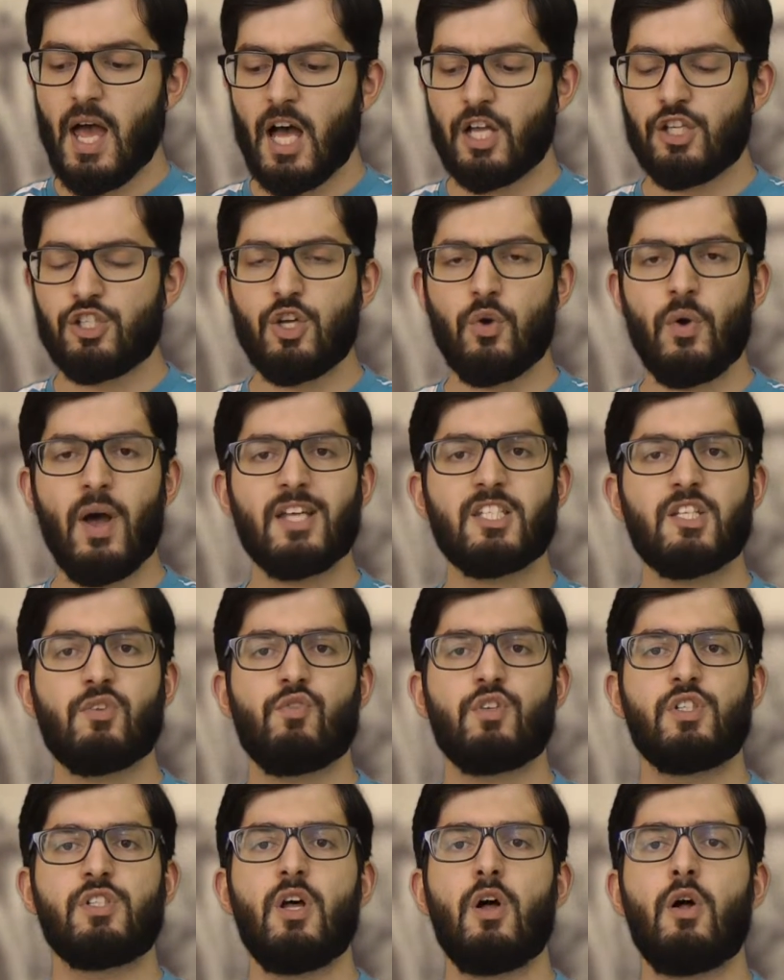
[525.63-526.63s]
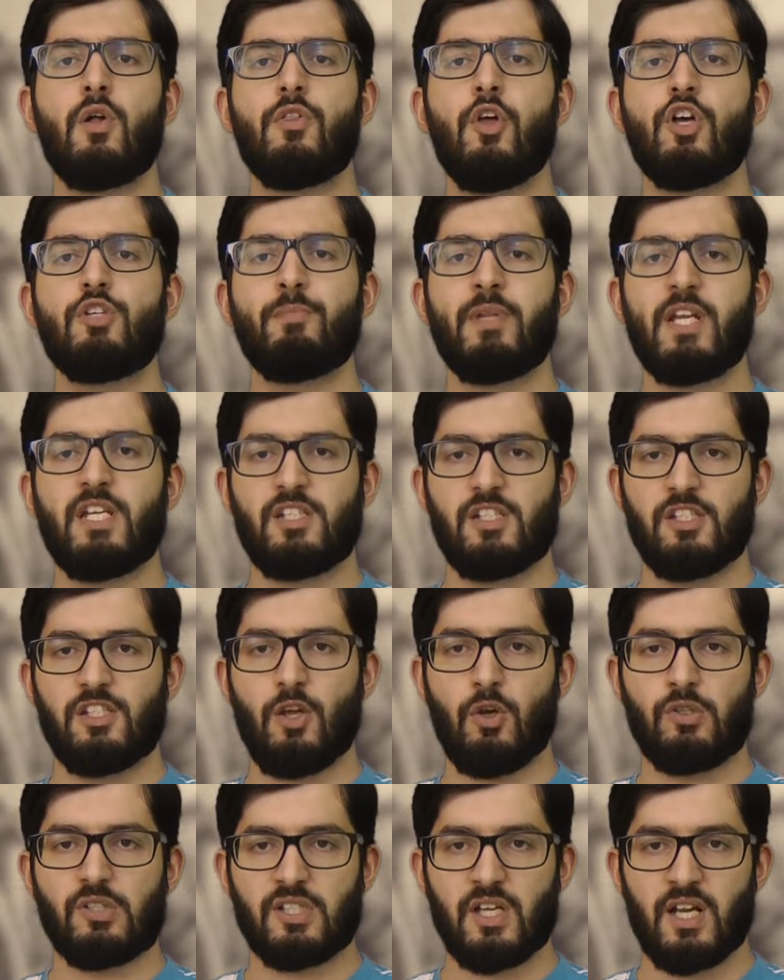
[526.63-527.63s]
And so as a result, those ministers
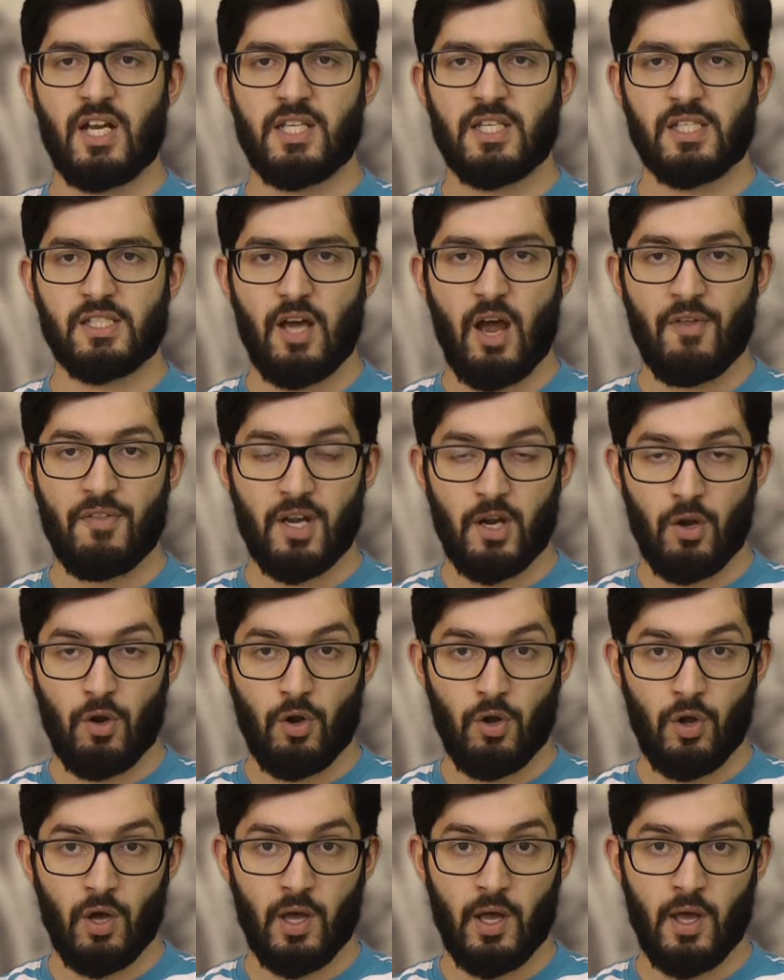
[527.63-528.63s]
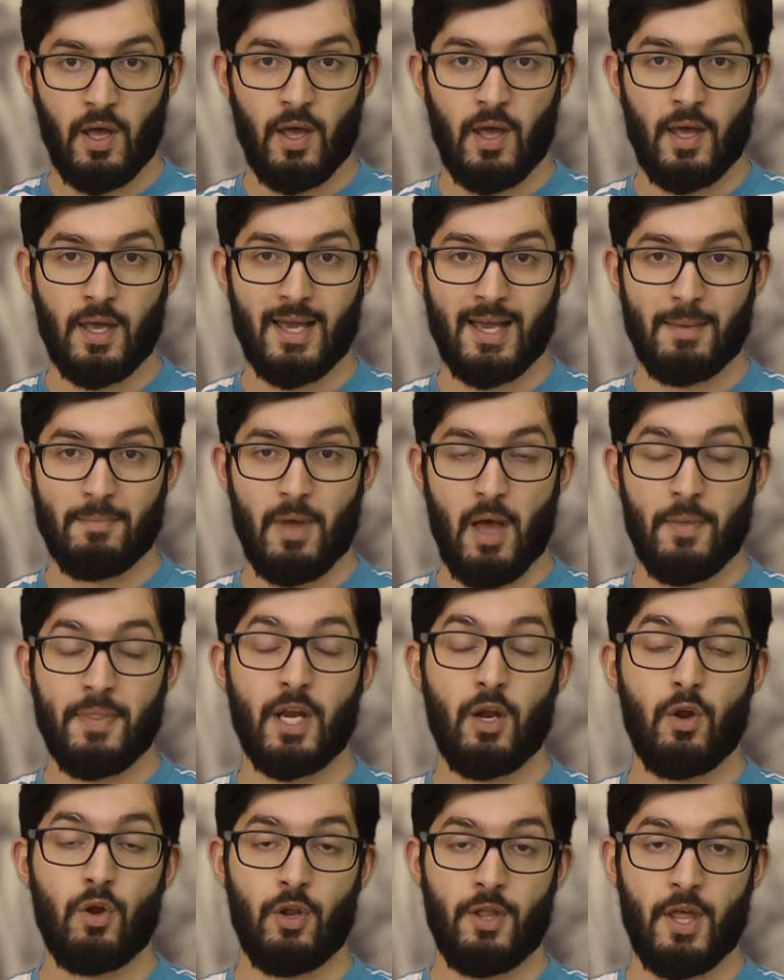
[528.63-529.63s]
don't suddenly decide they no longer
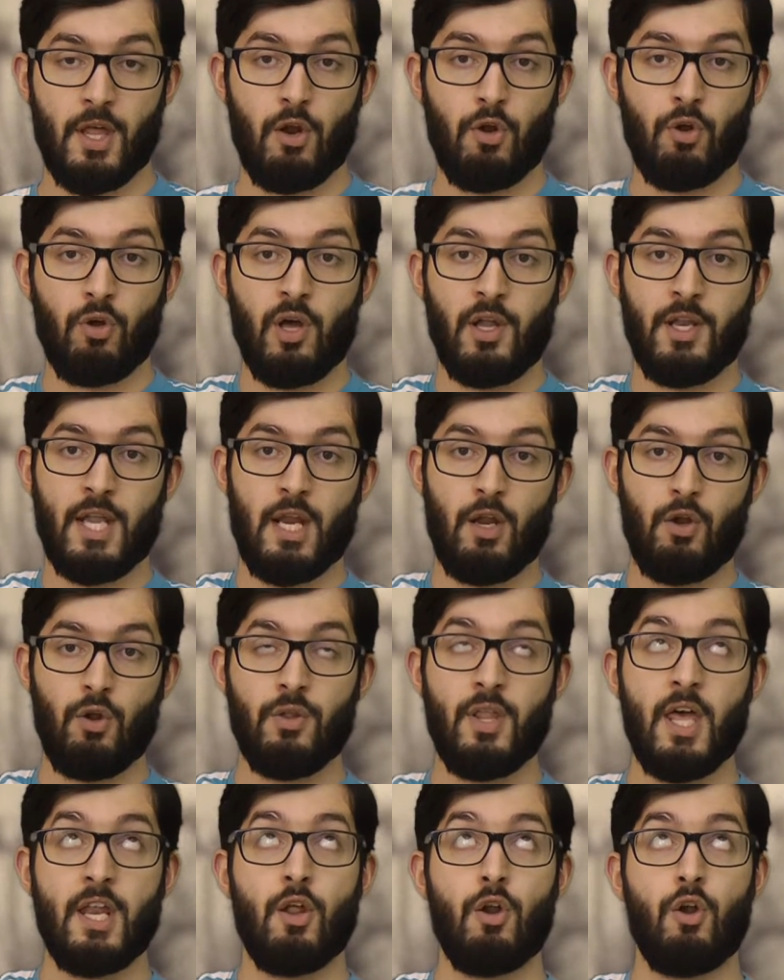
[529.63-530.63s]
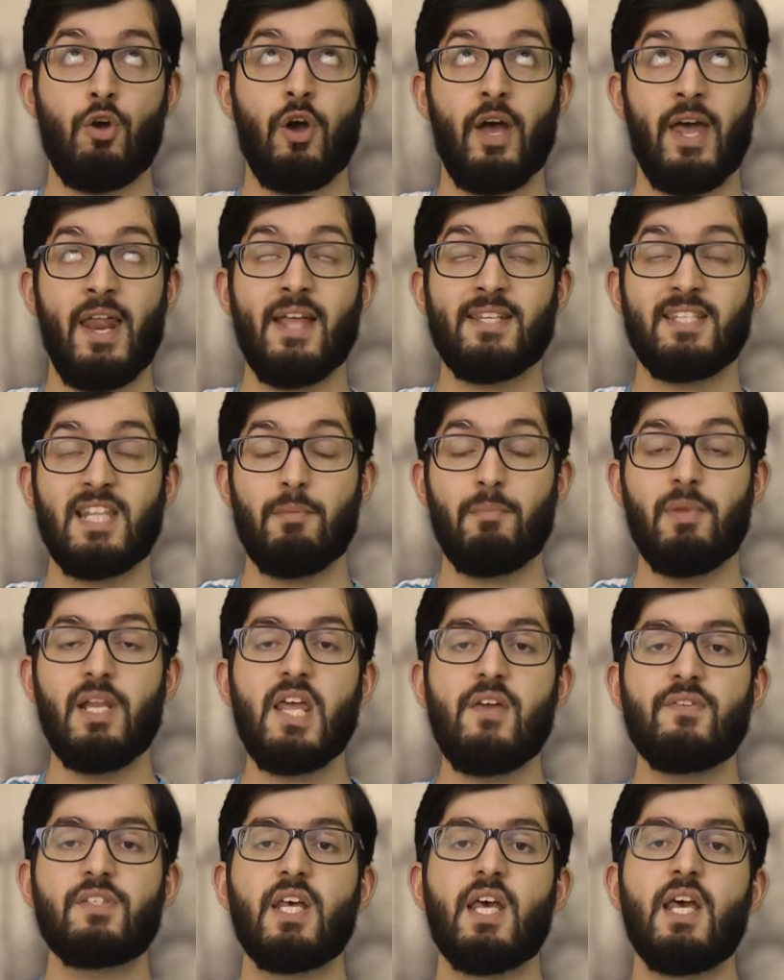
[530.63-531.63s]
adhere to their
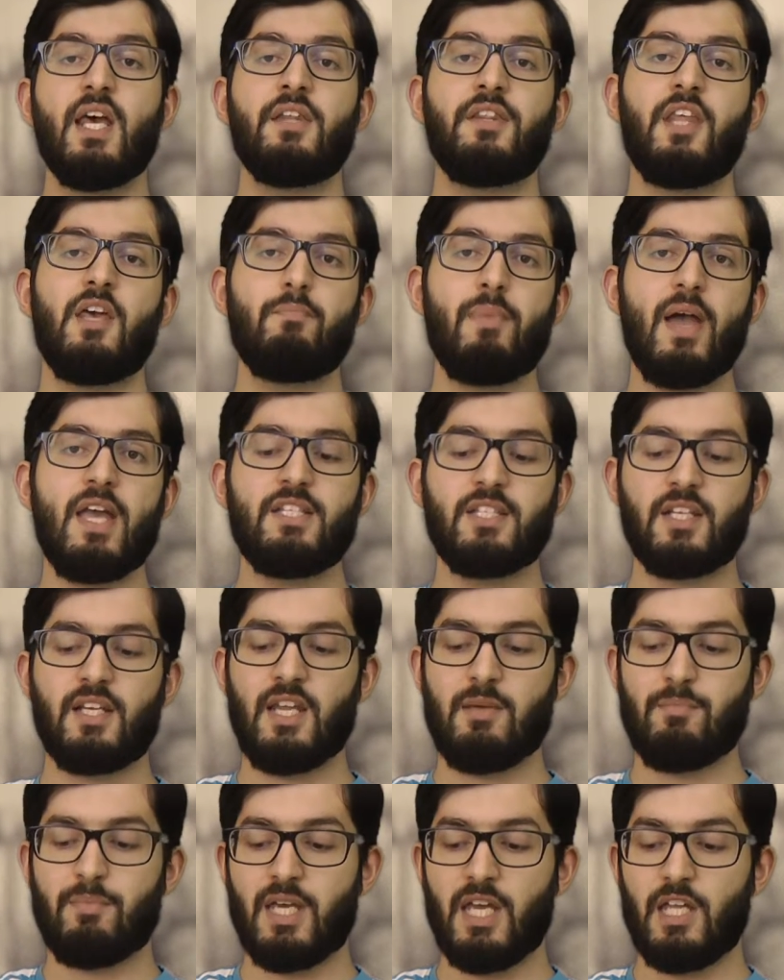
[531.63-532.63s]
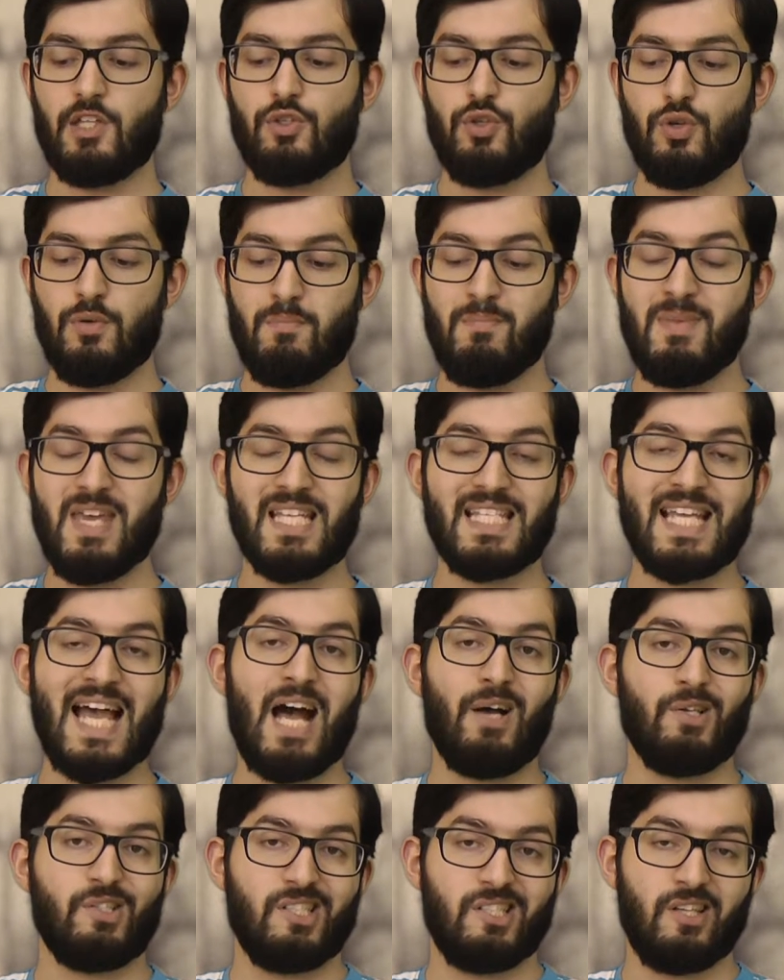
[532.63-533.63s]
beliefs. They basically begin to meet
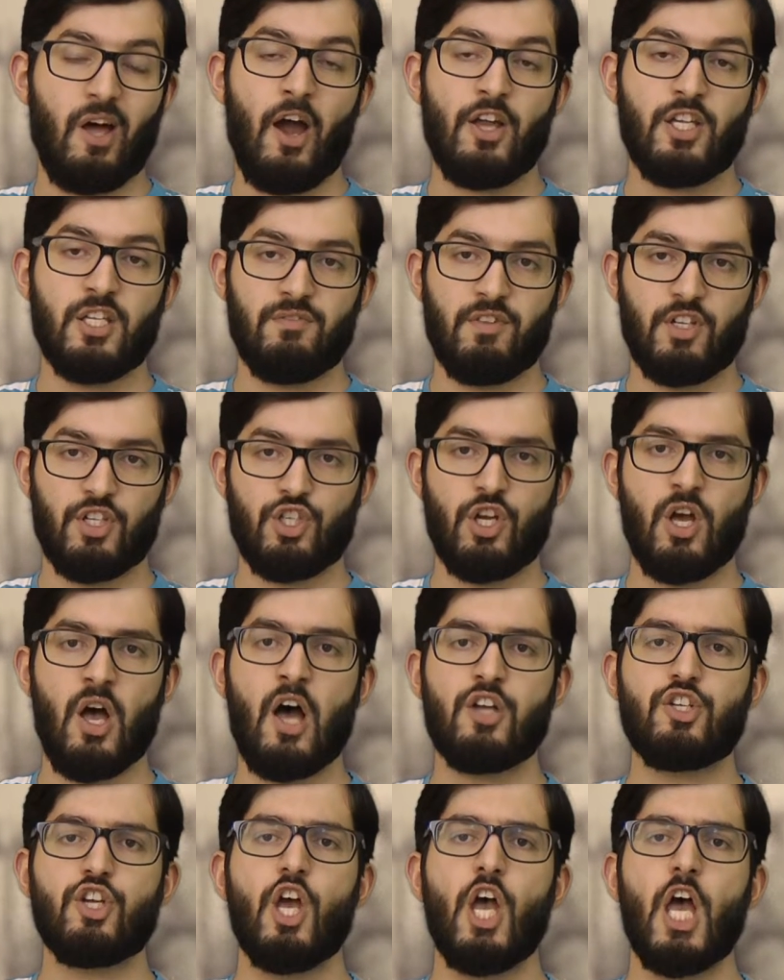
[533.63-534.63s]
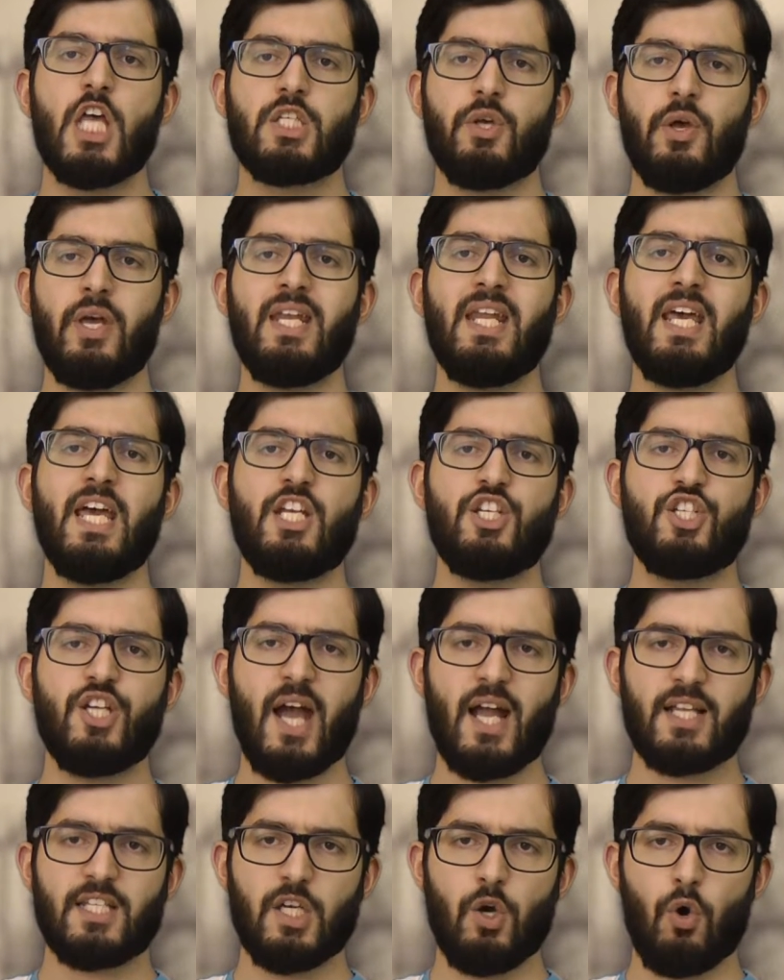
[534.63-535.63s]
outside of the church. So in
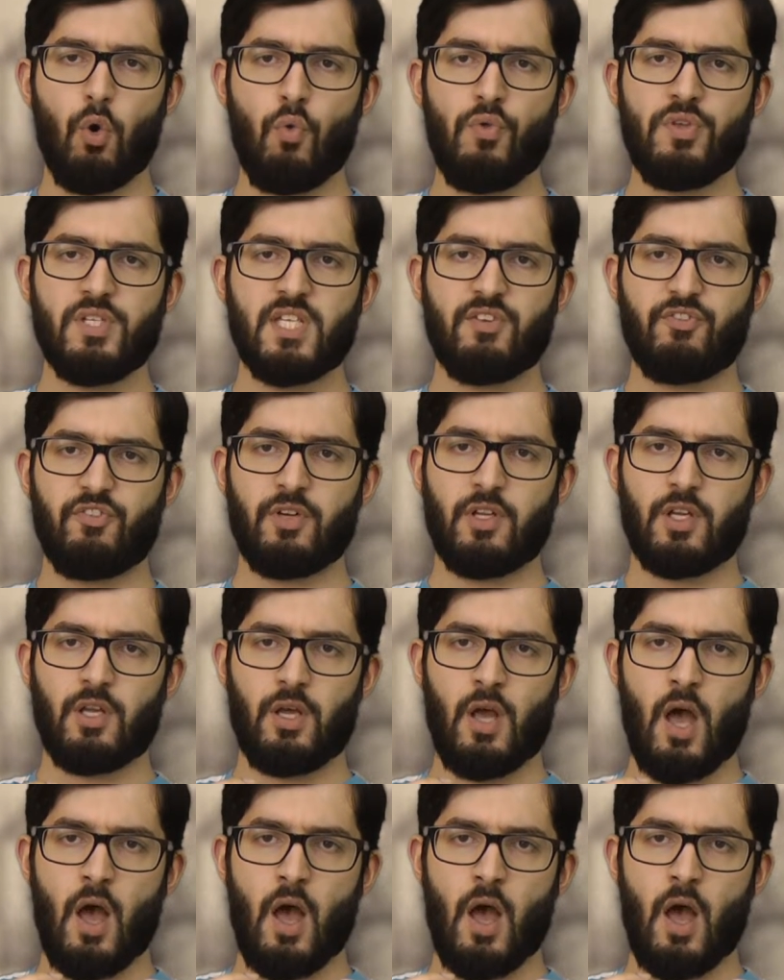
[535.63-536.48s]
ejecting all these different